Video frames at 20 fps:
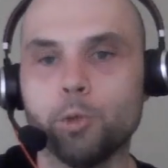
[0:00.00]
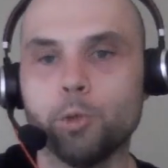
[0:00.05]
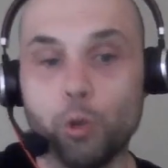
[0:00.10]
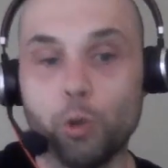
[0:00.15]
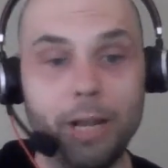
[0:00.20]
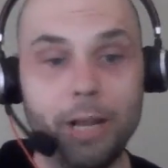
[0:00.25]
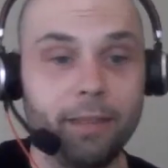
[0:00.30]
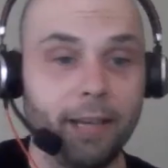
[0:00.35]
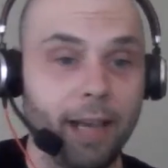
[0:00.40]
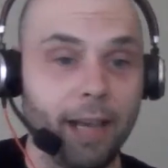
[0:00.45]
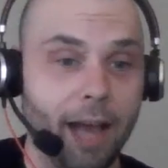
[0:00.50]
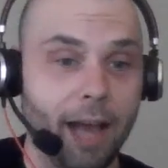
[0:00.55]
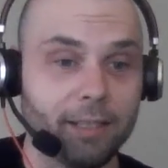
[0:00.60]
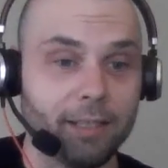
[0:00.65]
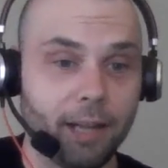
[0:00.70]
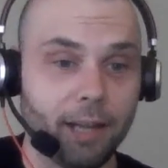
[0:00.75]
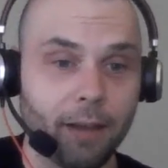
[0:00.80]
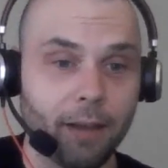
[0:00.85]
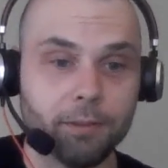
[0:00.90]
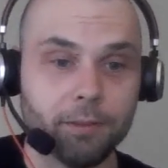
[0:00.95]
trade the guys
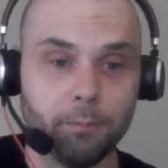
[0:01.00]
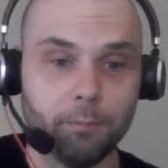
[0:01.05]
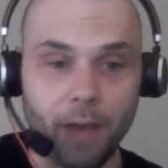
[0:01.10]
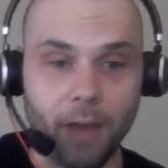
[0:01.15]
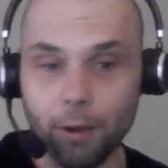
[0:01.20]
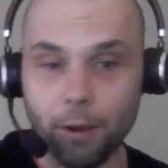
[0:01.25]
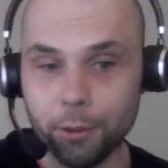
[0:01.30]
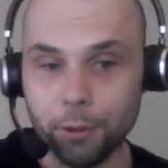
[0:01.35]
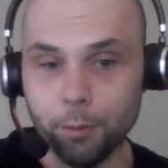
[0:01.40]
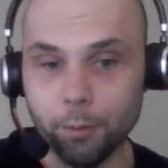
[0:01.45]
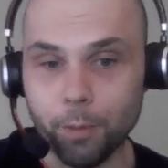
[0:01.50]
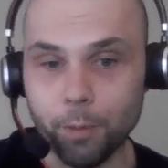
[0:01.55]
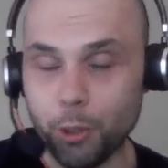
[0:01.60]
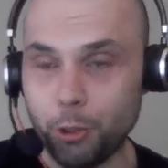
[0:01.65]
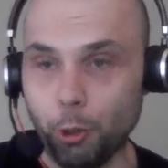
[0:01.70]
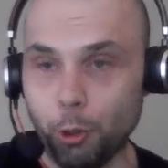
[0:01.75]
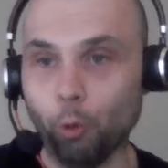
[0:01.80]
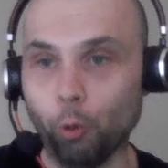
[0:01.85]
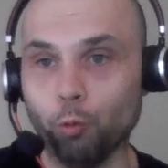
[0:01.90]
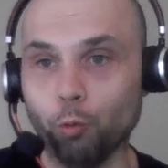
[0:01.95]
that have some value.
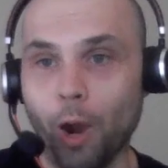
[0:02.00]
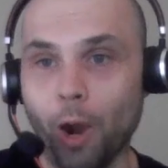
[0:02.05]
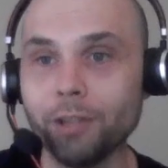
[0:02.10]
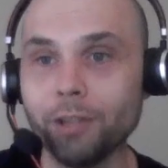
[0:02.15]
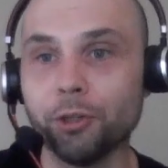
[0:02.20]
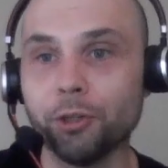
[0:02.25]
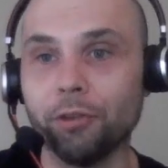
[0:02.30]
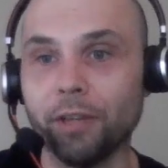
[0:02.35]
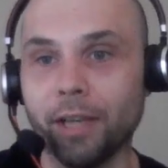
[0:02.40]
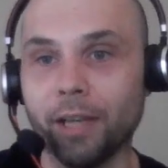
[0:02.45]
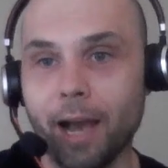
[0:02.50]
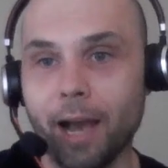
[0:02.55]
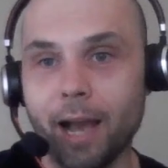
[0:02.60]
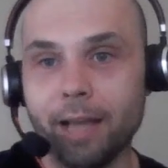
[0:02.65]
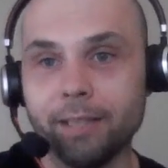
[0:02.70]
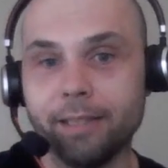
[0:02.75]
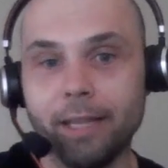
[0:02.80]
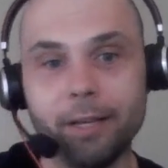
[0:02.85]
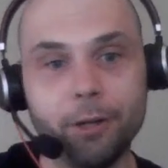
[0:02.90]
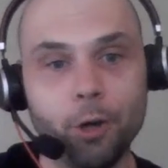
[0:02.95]
Don't roster the
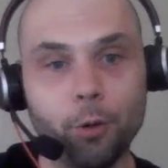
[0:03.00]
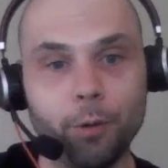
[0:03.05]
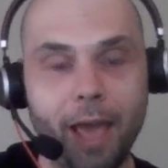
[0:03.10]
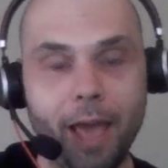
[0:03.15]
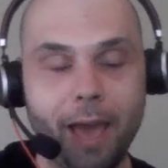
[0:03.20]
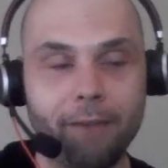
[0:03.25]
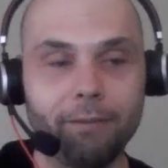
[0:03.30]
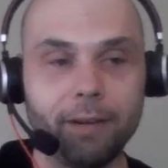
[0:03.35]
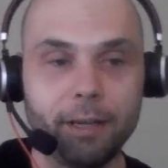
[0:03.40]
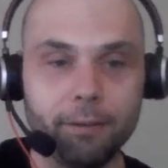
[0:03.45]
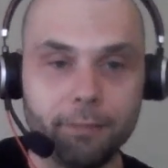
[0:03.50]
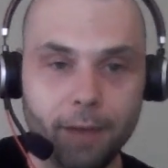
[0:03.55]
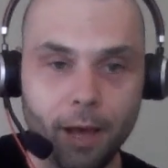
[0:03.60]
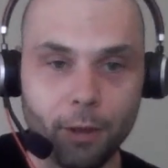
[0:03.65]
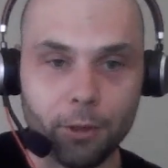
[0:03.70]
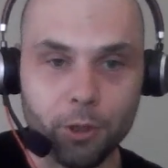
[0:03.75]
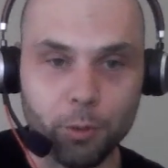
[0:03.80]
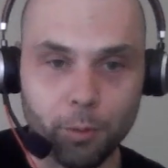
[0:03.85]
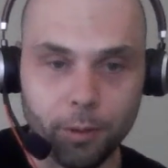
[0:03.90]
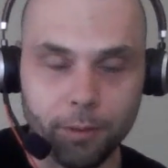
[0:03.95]
guys that don't have any
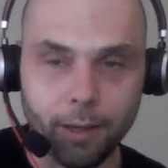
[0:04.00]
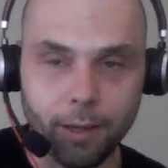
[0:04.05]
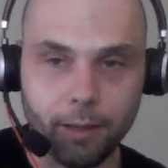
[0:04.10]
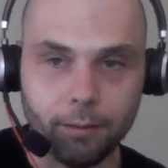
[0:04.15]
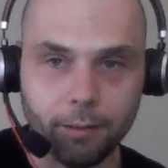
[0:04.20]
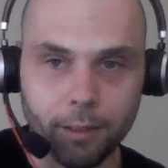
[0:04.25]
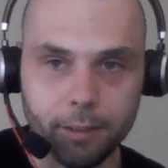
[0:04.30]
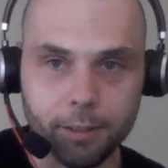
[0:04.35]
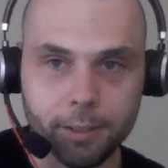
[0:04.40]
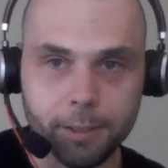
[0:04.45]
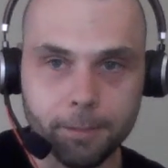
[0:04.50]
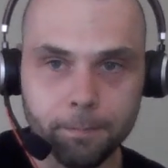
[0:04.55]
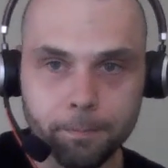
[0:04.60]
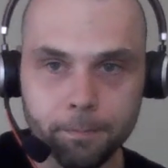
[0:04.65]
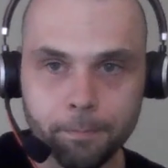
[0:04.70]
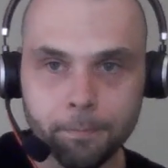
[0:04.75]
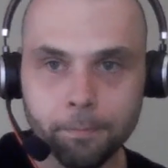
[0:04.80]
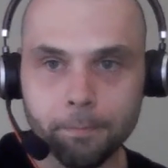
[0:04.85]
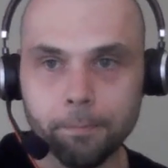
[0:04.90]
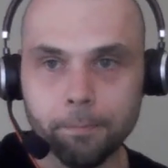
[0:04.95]
value on that list.
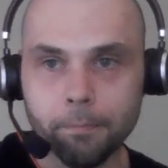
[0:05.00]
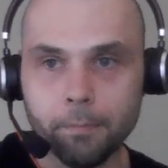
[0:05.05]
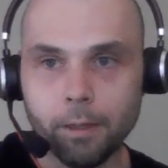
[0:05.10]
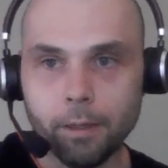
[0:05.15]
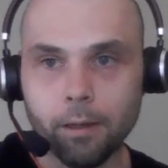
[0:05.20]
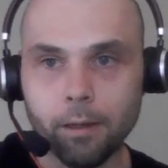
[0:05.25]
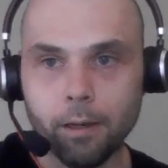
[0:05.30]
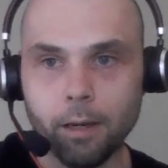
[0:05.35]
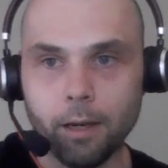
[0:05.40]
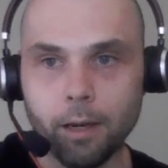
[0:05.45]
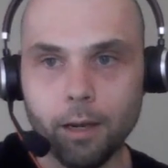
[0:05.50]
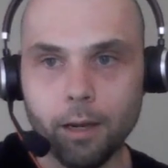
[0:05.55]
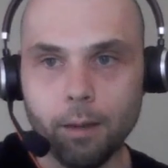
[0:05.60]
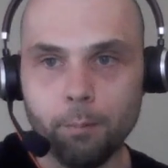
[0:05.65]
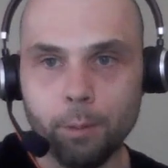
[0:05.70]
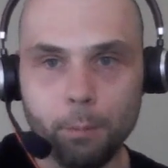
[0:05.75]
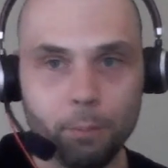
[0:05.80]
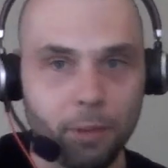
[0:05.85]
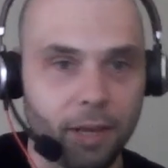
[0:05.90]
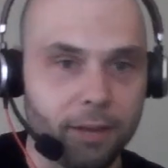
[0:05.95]

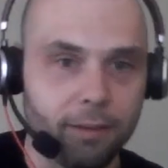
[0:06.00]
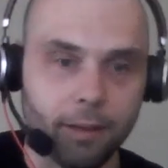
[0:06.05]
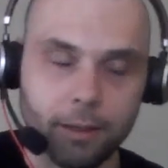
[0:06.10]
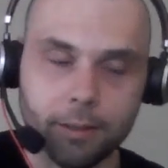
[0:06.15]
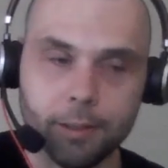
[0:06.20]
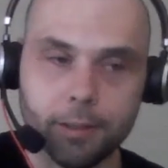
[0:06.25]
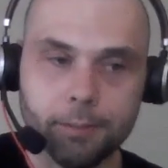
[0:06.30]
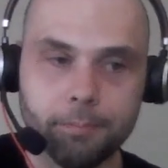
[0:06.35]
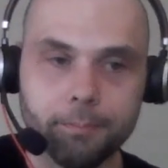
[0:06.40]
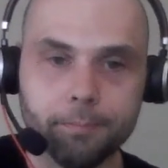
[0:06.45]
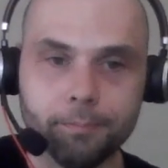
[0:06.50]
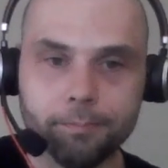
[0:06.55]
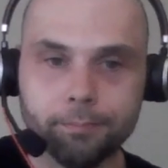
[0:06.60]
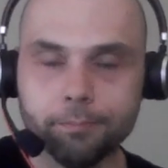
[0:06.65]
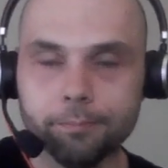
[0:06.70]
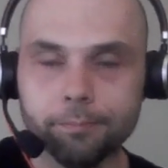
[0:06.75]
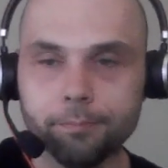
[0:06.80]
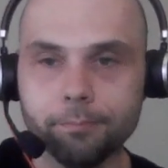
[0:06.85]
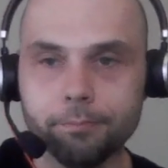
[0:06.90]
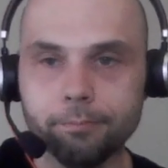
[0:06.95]
But play this.
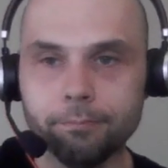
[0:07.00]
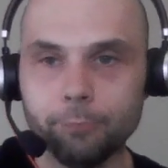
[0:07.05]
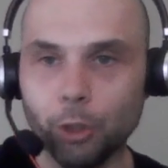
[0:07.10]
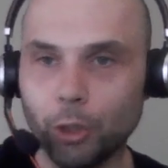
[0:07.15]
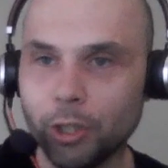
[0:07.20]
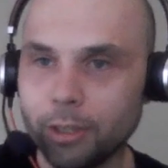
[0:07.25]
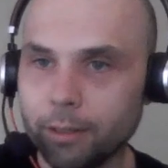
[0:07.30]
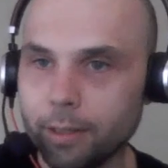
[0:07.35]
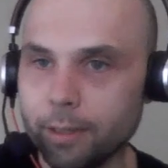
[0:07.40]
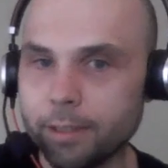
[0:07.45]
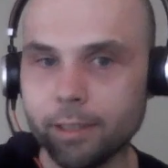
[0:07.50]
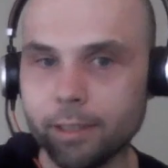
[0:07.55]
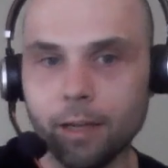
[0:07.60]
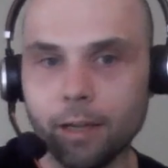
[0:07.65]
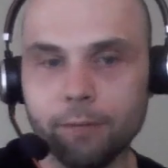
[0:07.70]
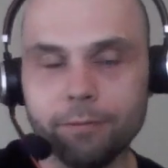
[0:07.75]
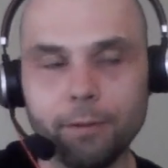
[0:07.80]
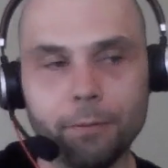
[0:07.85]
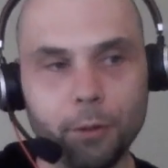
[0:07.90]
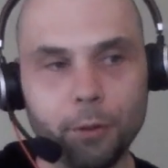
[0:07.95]
Look at this
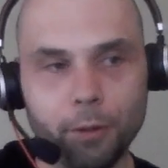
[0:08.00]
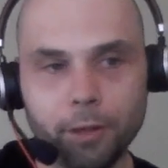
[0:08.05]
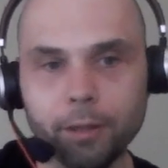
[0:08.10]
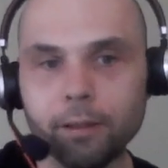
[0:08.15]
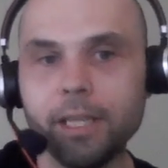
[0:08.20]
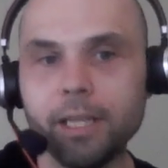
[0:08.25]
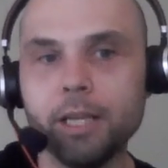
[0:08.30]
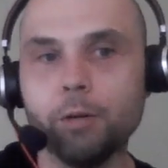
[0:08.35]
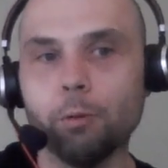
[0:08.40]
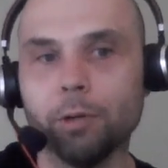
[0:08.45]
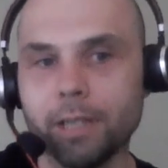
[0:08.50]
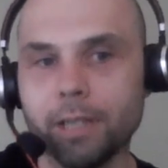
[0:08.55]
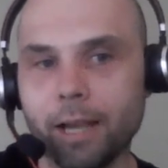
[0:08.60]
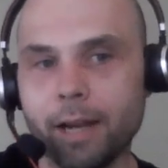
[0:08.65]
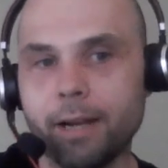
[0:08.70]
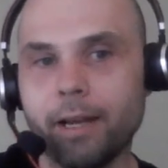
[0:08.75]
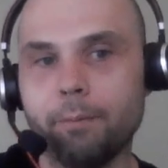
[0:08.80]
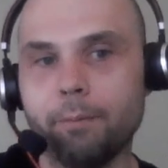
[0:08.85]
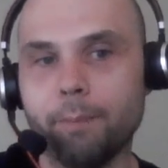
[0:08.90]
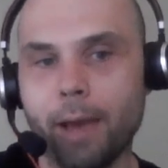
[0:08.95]
stuff. If you're in a league where
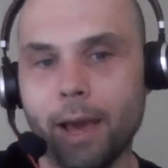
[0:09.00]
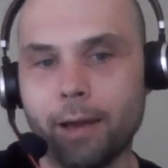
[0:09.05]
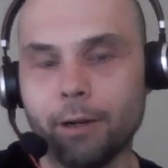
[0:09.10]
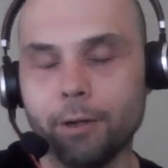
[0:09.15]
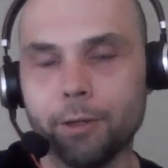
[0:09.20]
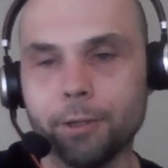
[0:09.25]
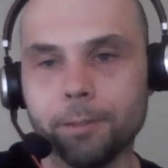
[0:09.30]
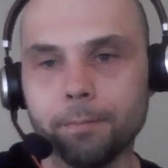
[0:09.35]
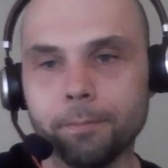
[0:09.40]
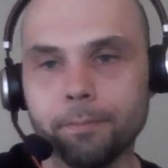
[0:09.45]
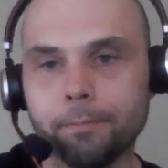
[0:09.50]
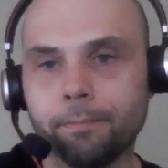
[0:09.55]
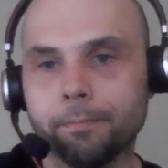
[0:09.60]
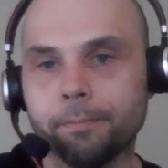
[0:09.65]
tight end matters,